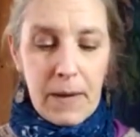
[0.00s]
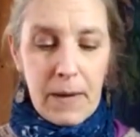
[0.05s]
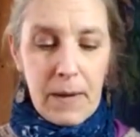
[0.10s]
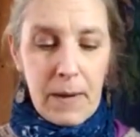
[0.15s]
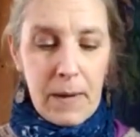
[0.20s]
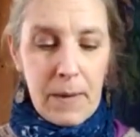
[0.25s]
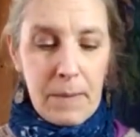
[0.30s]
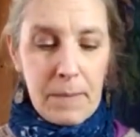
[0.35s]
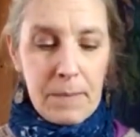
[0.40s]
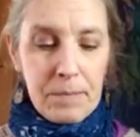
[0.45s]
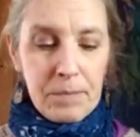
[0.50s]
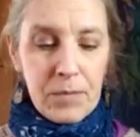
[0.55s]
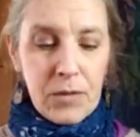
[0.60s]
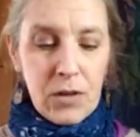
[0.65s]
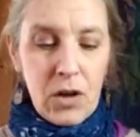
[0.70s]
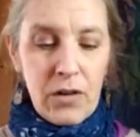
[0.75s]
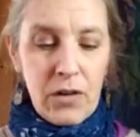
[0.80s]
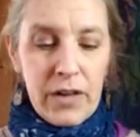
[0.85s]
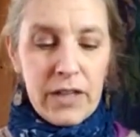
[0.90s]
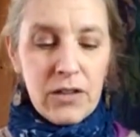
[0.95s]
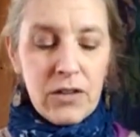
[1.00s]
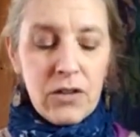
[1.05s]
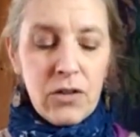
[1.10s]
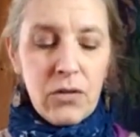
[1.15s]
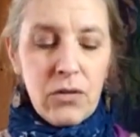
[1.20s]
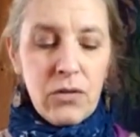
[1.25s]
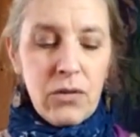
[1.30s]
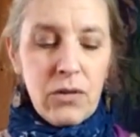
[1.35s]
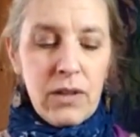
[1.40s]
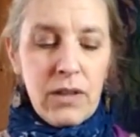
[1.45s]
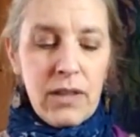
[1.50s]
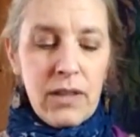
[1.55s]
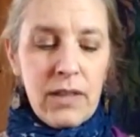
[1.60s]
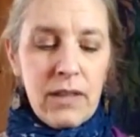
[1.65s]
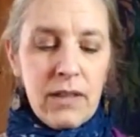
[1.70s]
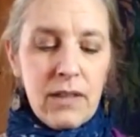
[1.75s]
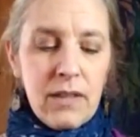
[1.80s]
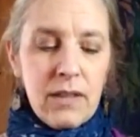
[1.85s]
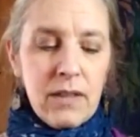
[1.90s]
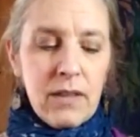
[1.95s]
Um, all right, so
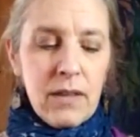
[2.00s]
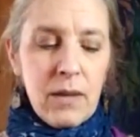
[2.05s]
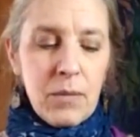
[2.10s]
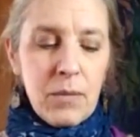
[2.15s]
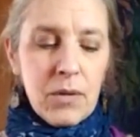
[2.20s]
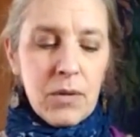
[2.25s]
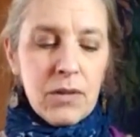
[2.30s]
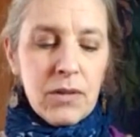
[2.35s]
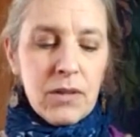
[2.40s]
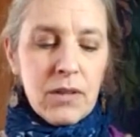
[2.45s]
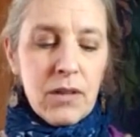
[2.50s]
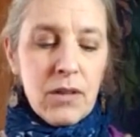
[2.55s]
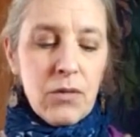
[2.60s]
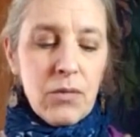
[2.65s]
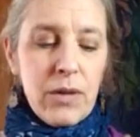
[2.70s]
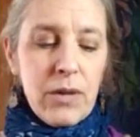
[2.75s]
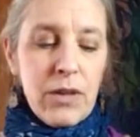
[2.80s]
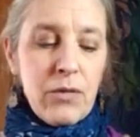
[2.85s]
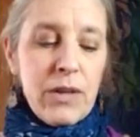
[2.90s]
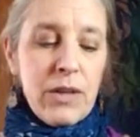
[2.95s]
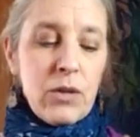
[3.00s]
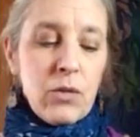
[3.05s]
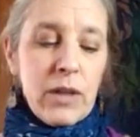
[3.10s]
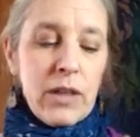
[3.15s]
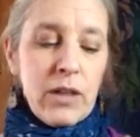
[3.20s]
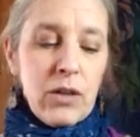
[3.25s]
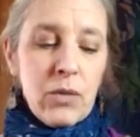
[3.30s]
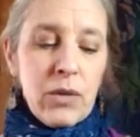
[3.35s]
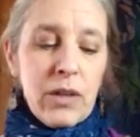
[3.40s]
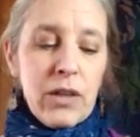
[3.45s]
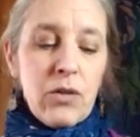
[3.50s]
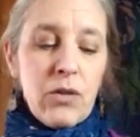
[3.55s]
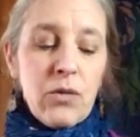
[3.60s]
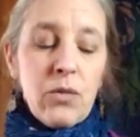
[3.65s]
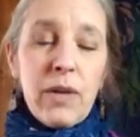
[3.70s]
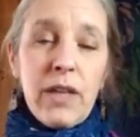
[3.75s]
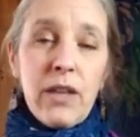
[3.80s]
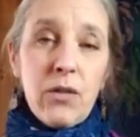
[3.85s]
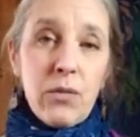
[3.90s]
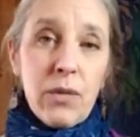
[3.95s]
these numbers, the 3, 3, 20,
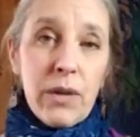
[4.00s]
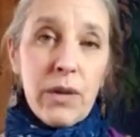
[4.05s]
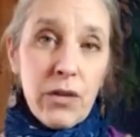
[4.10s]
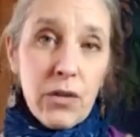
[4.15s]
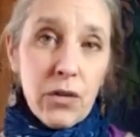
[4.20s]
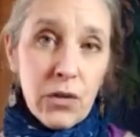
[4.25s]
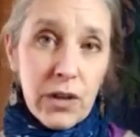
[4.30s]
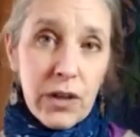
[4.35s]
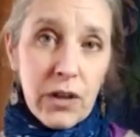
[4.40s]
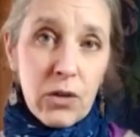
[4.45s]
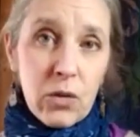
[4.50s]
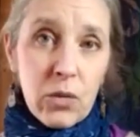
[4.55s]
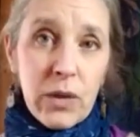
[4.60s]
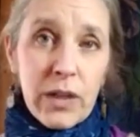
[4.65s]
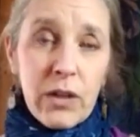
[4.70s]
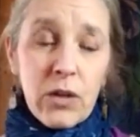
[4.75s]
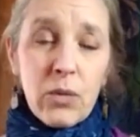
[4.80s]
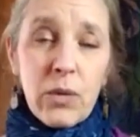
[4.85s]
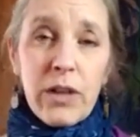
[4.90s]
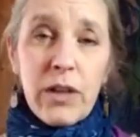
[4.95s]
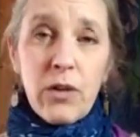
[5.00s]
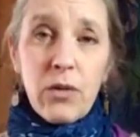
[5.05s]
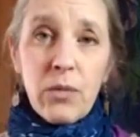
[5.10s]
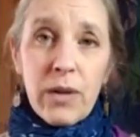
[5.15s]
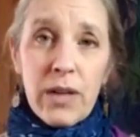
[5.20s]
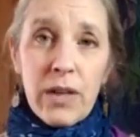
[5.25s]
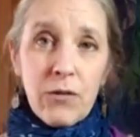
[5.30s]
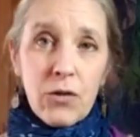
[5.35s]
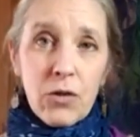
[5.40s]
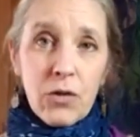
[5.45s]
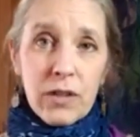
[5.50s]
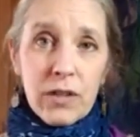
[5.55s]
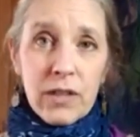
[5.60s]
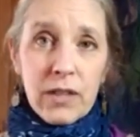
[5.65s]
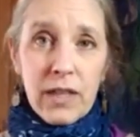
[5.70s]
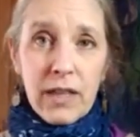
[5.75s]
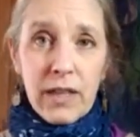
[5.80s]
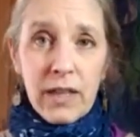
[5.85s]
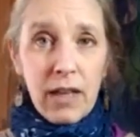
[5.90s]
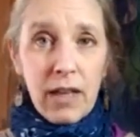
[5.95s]
23, 3, 30, 20, 23, of
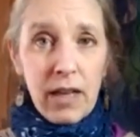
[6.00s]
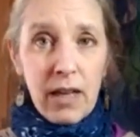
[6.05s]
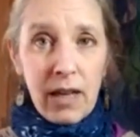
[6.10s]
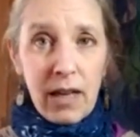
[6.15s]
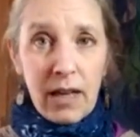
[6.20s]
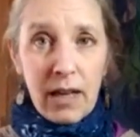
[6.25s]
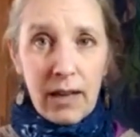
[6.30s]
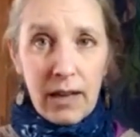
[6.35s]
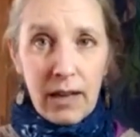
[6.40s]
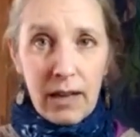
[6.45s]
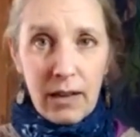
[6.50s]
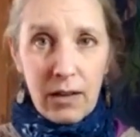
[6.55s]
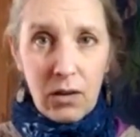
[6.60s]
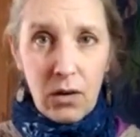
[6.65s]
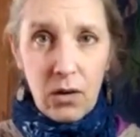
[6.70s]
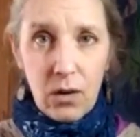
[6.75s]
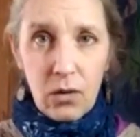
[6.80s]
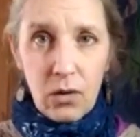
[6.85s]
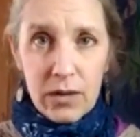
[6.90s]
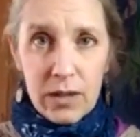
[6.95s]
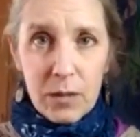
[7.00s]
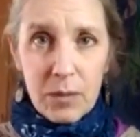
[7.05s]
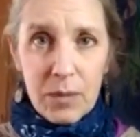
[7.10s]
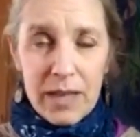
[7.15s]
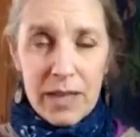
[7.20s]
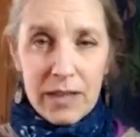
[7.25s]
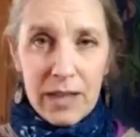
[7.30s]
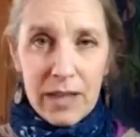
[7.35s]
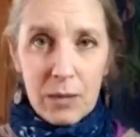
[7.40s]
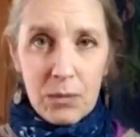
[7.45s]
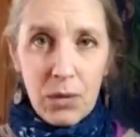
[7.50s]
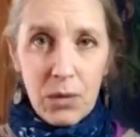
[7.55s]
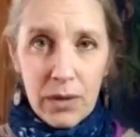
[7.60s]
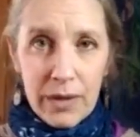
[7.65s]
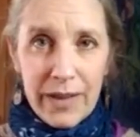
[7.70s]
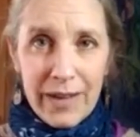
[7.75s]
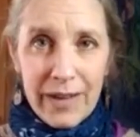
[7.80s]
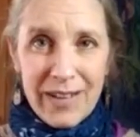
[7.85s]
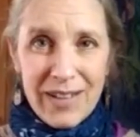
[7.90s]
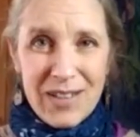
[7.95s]
course, they hold space like
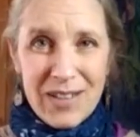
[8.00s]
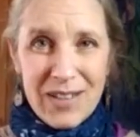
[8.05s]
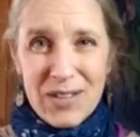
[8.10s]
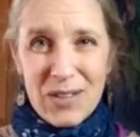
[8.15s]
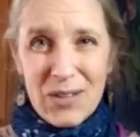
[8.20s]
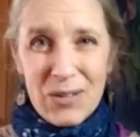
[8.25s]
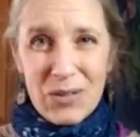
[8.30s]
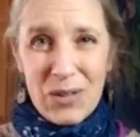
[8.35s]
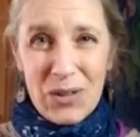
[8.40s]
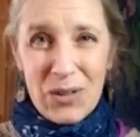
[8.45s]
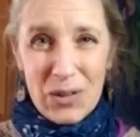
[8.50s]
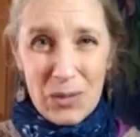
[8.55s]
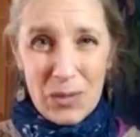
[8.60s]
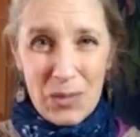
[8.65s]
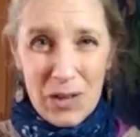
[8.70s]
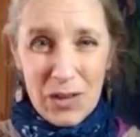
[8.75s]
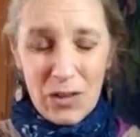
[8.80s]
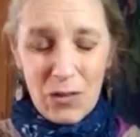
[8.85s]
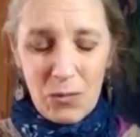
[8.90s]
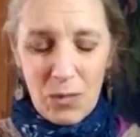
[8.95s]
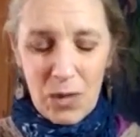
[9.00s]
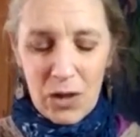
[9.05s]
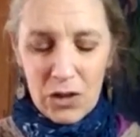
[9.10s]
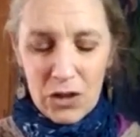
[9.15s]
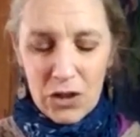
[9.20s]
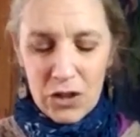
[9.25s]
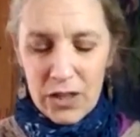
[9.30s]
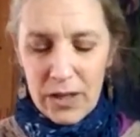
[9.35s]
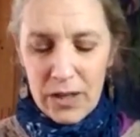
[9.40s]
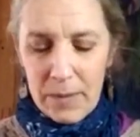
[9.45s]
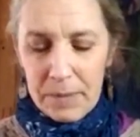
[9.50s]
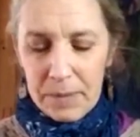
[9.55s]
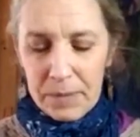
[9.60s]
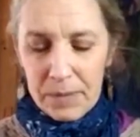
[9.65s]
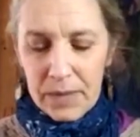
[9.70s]
bookends throughout the month of March.